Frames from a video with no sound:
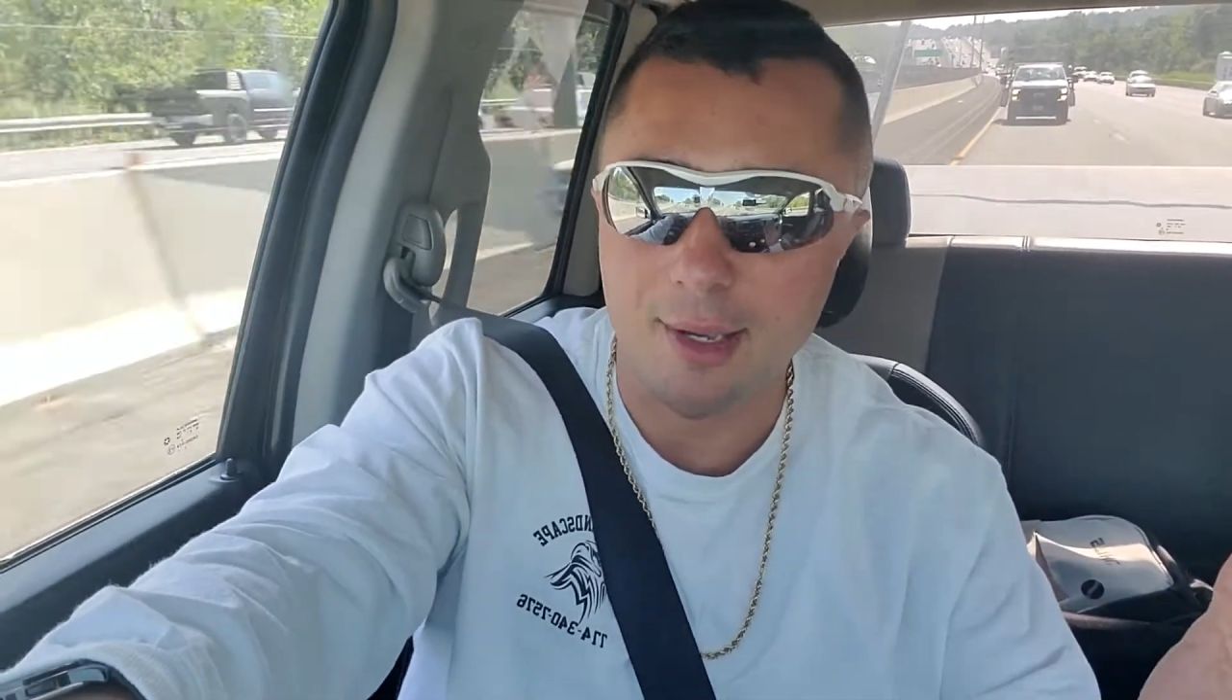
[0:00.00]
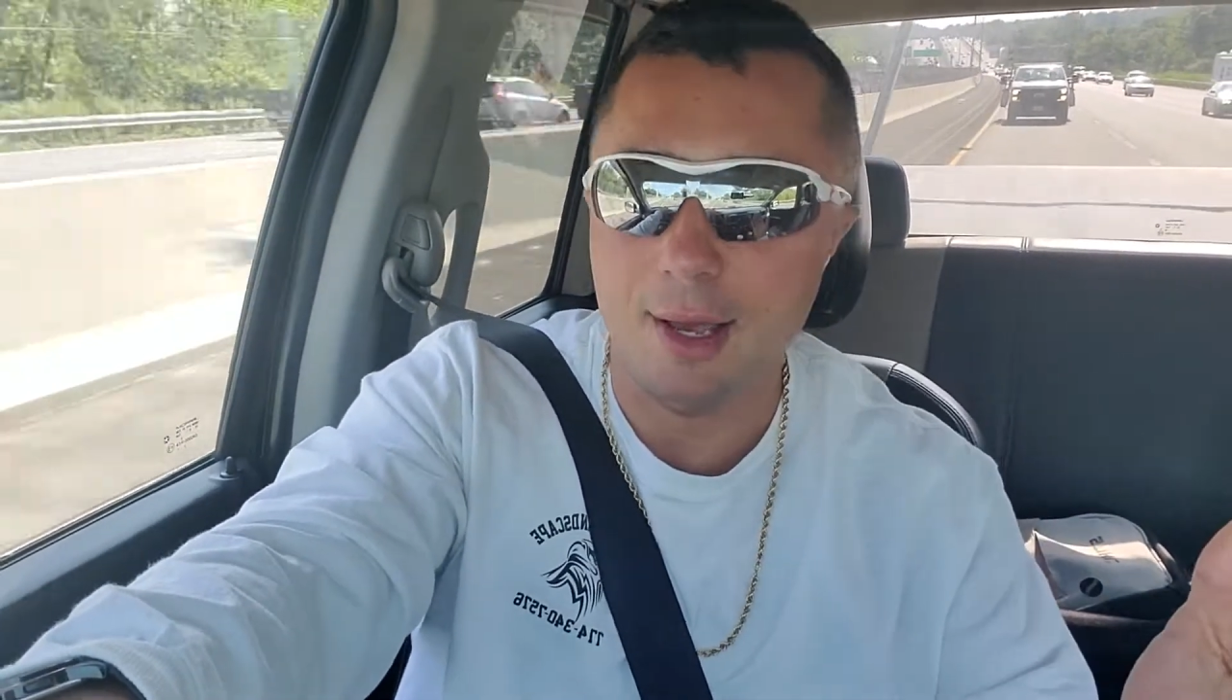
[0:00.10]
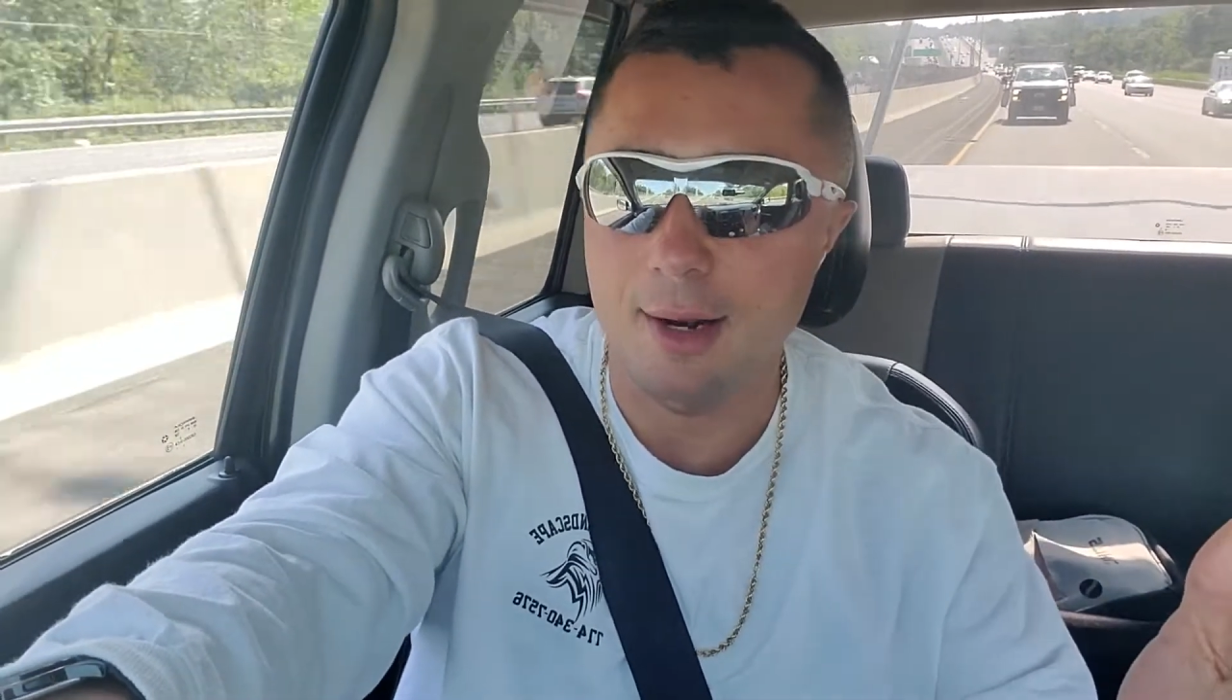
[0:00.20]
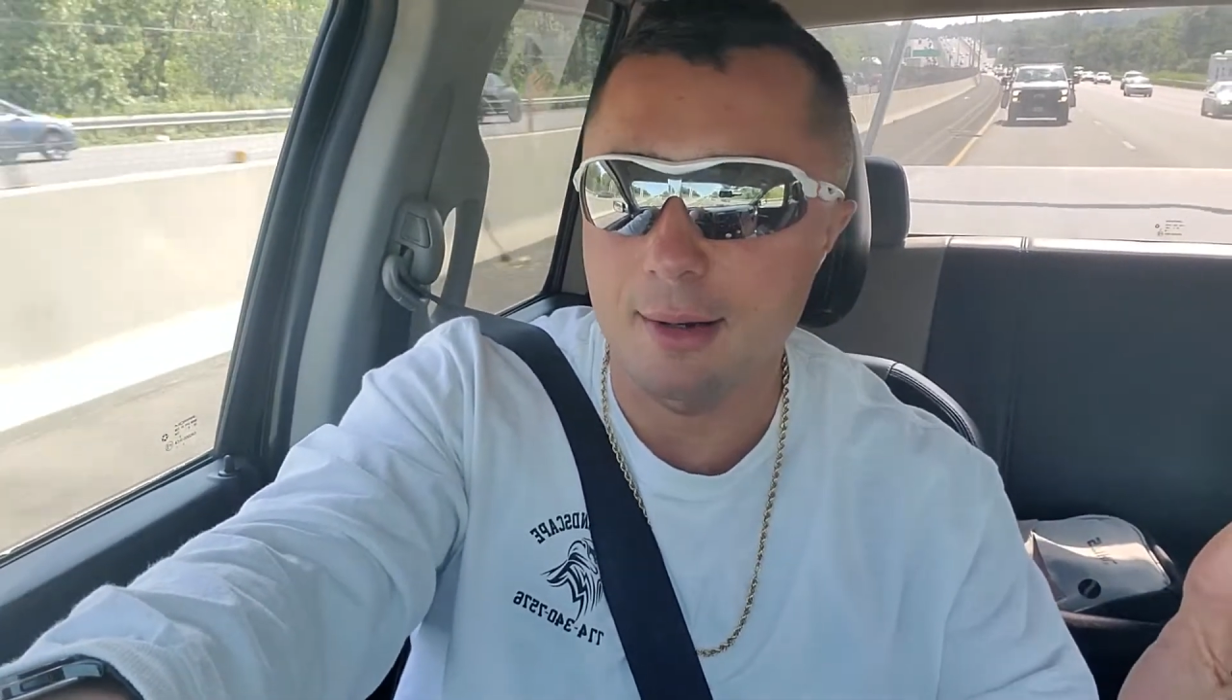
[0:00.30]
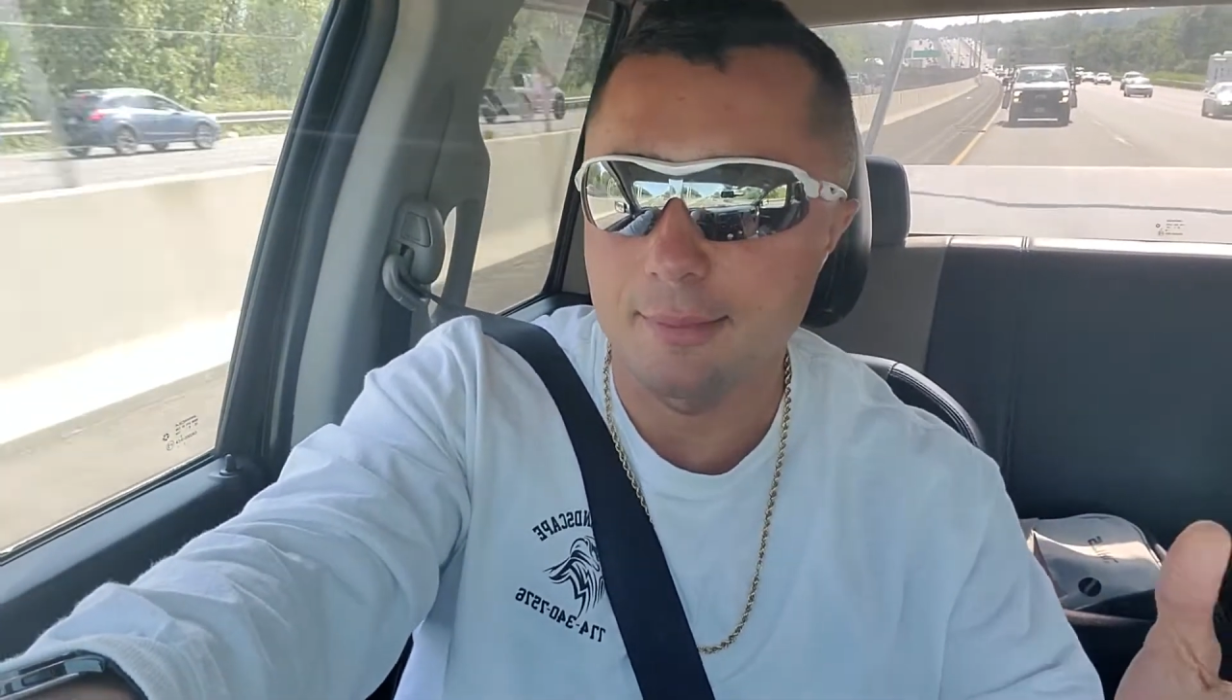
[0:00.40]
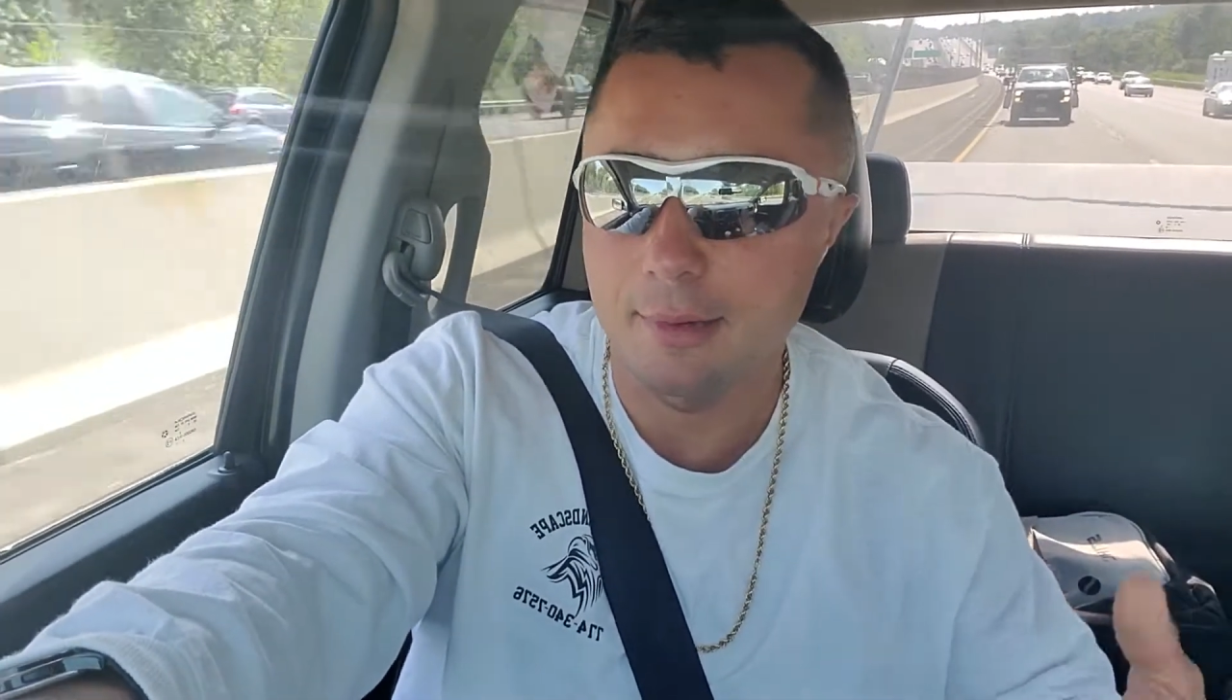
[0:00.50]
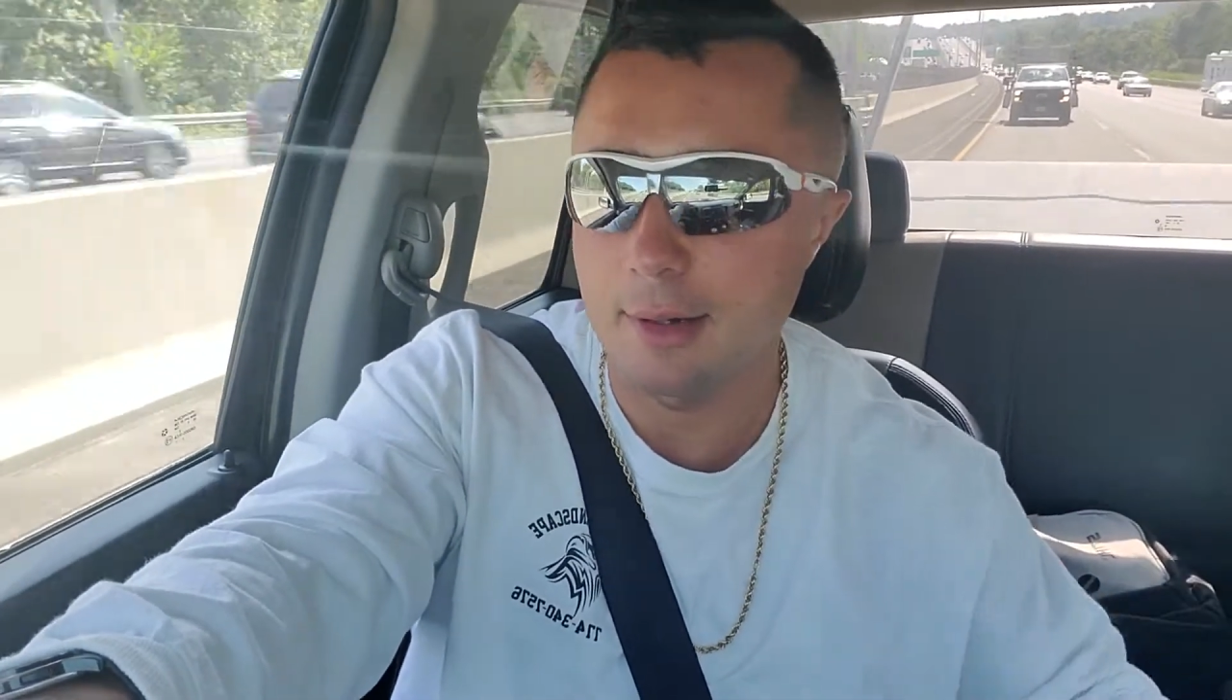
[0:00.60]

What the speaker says: at him.